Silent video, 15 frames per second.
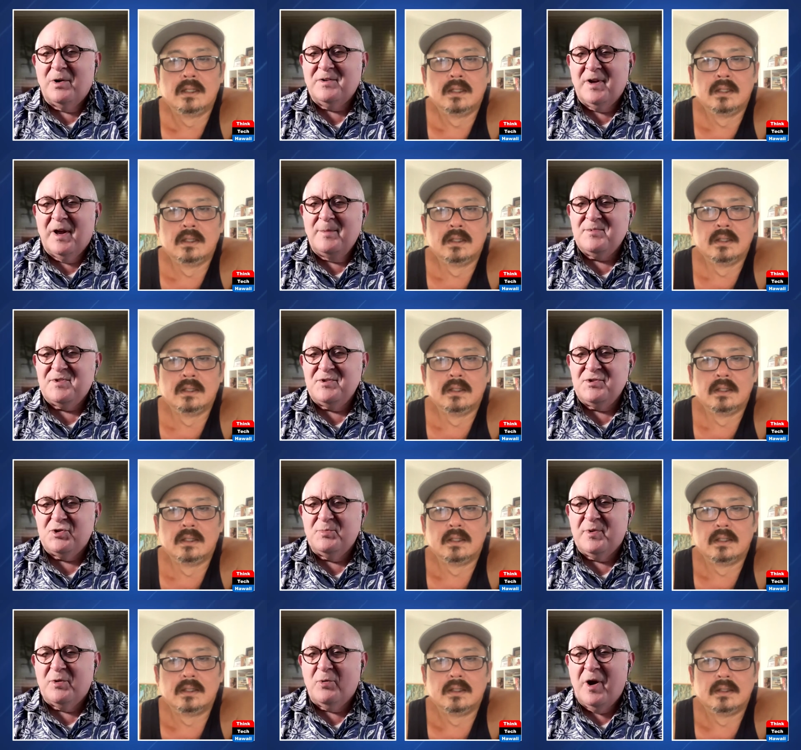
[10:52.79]
Speaker 1: time since
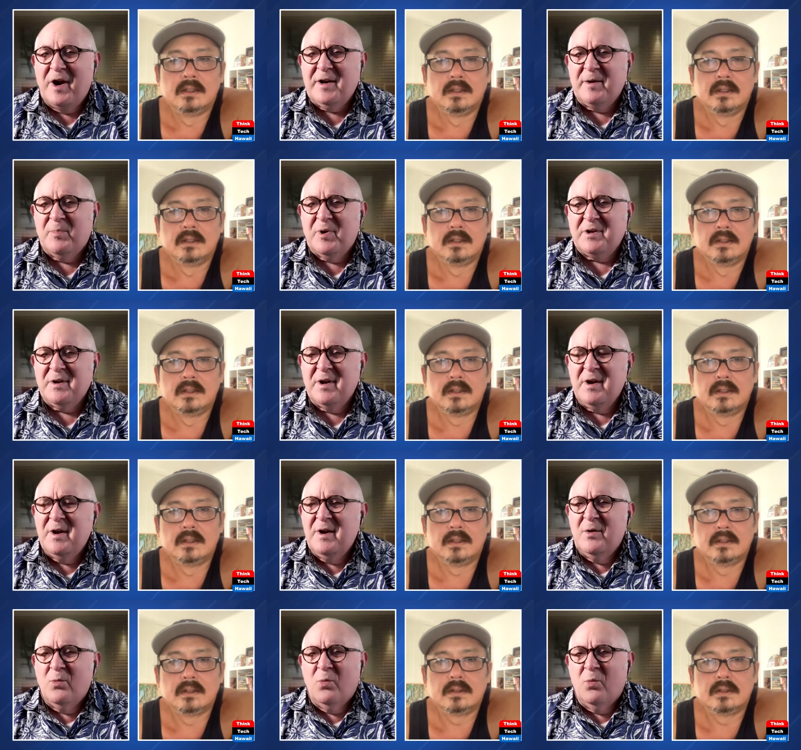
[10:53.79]
you've been writing. But
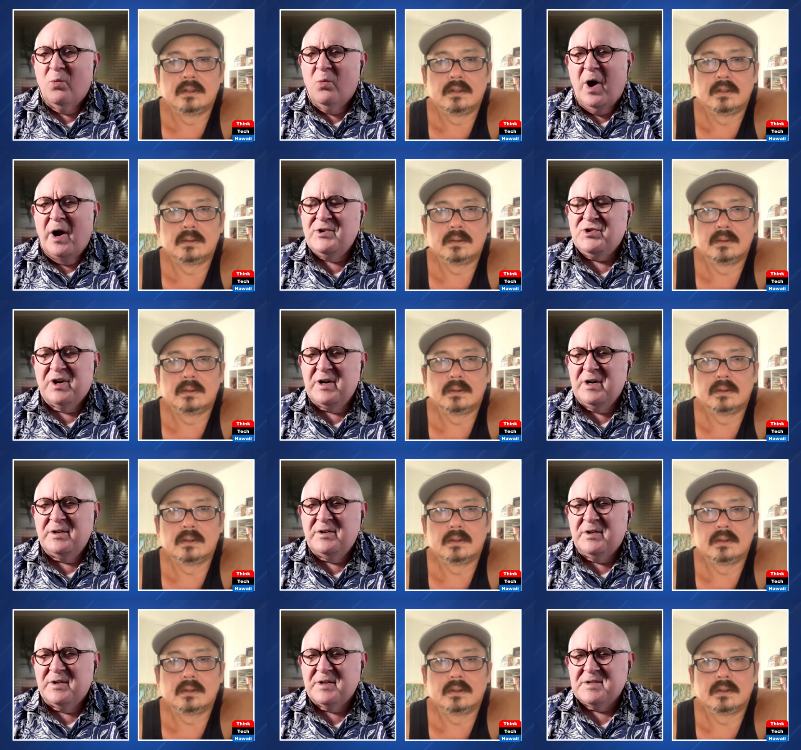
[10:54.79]
why did you get
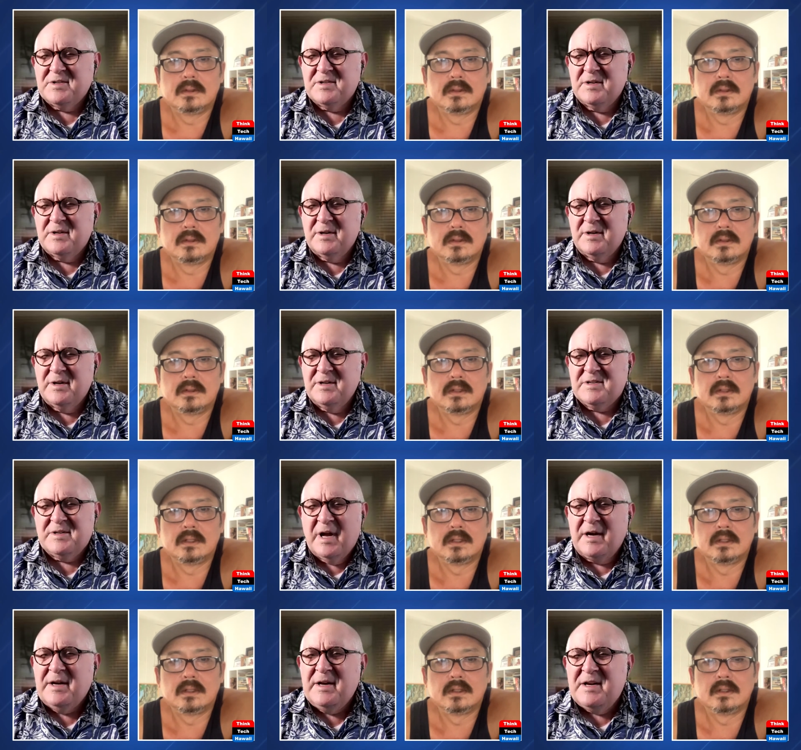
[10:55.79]
into this? Uh, it's
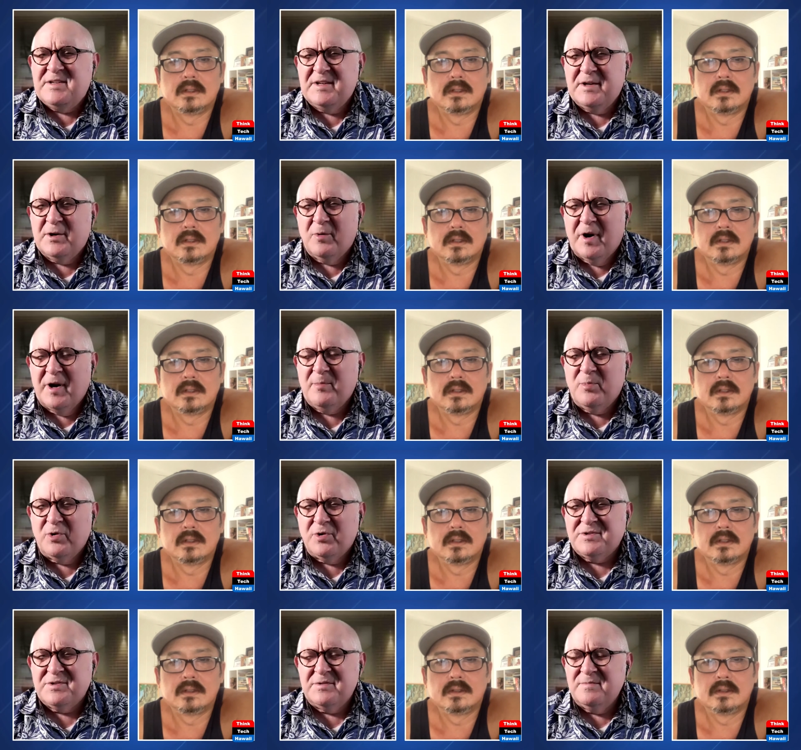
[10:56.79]
not easy to write
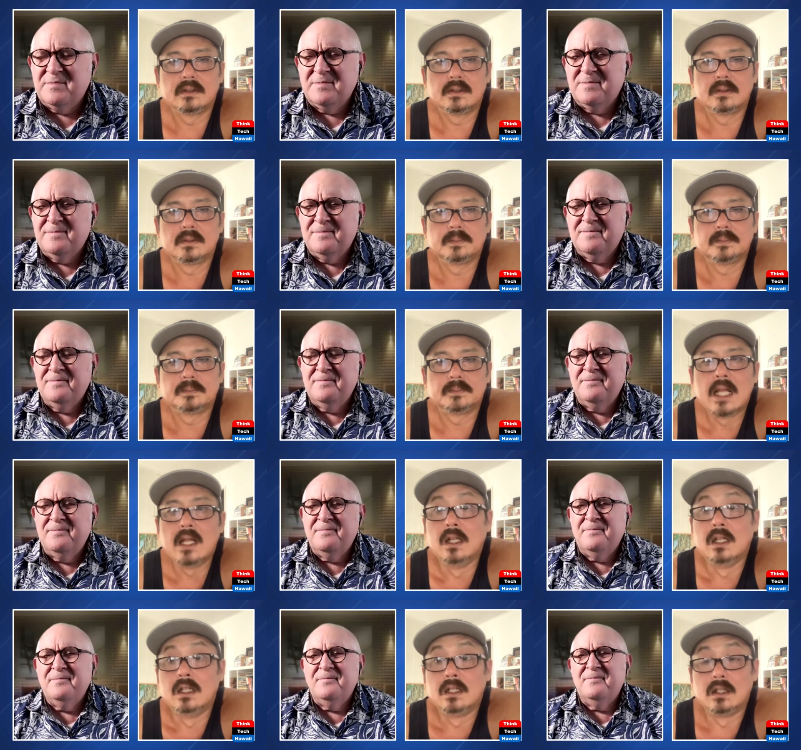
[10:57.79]
books.
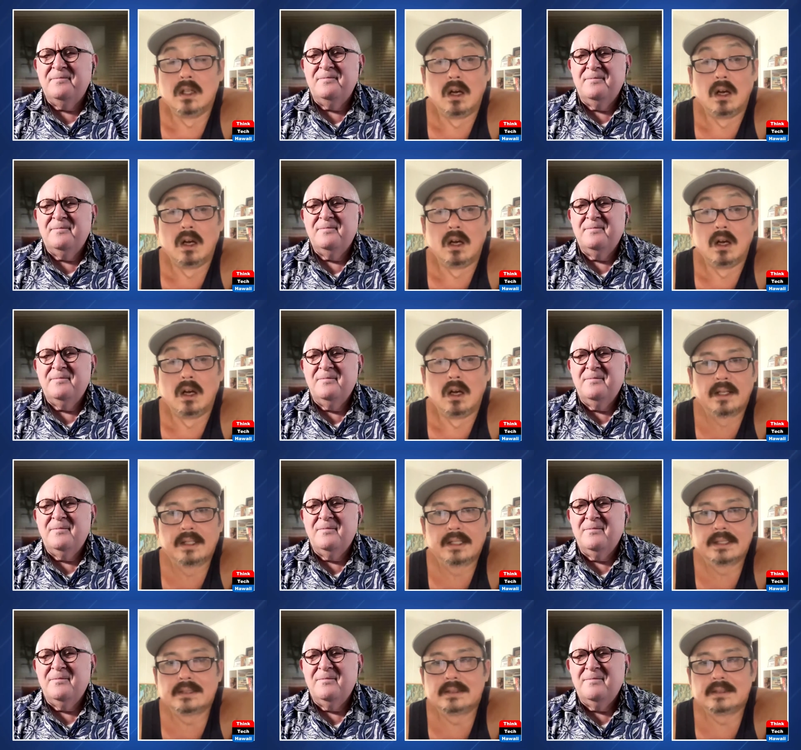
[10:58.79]
Speaker 2: No,
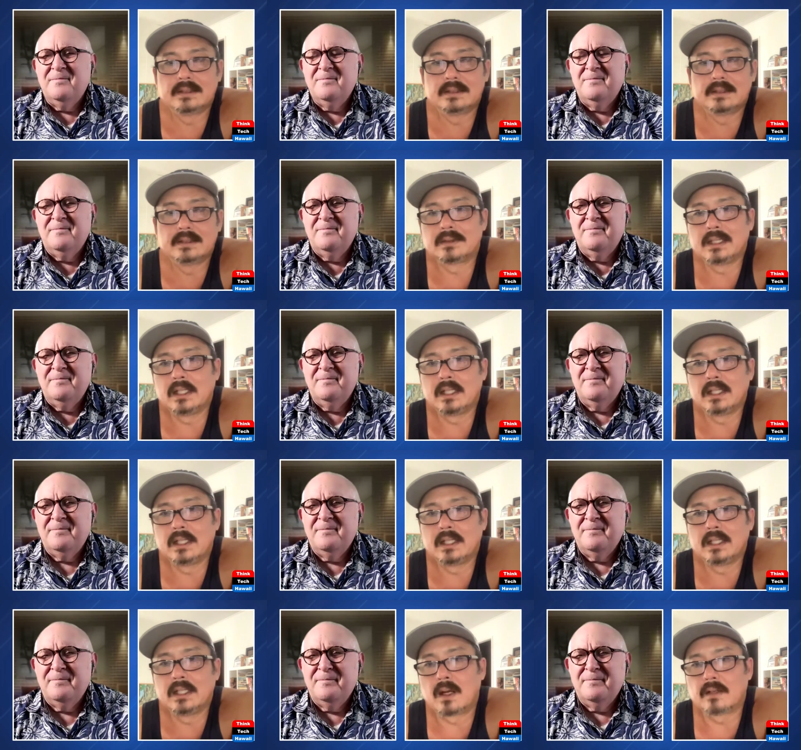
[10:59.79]
uh, it, it's you
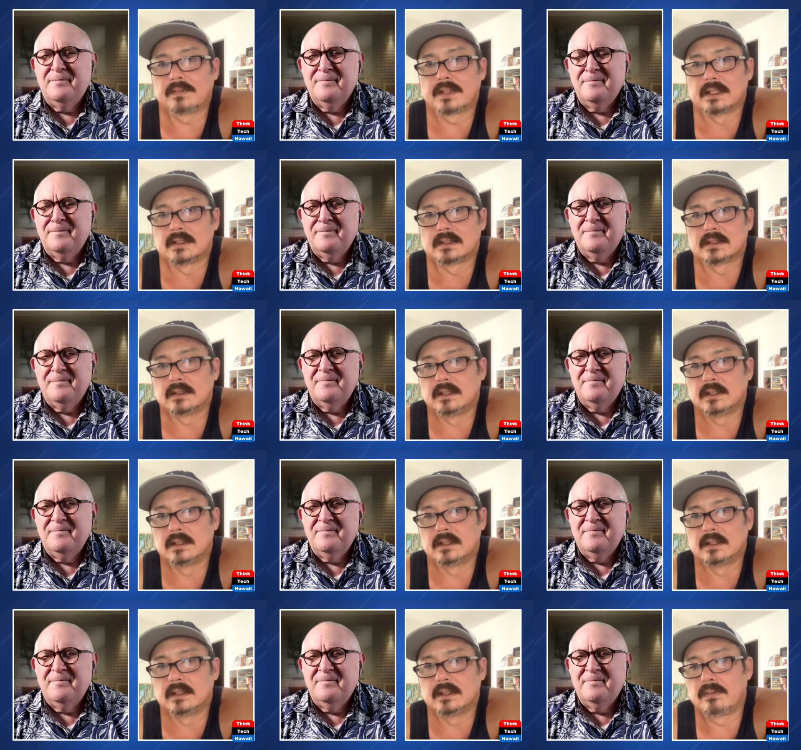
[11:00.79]
know part of it is you
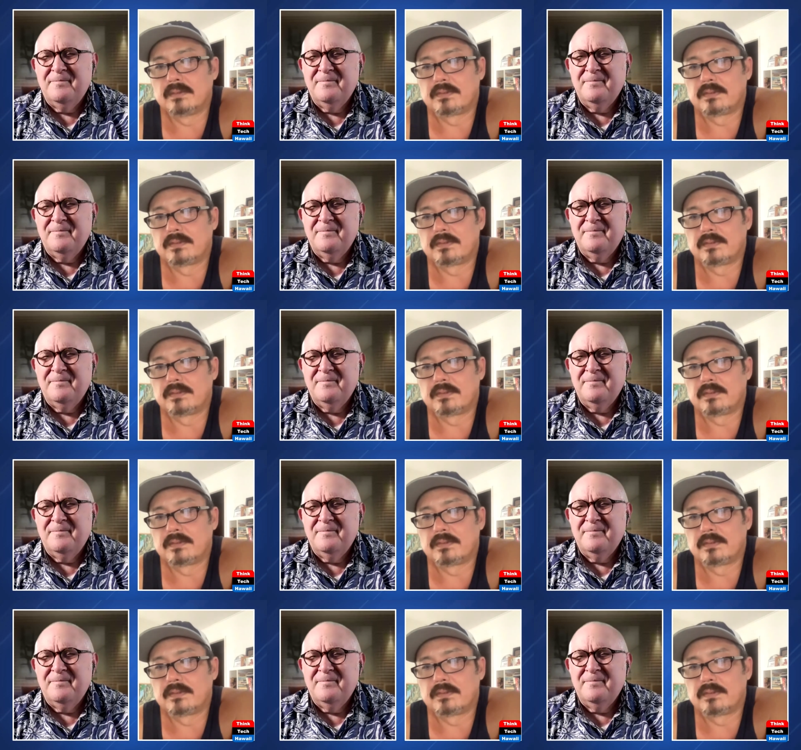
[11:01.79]
know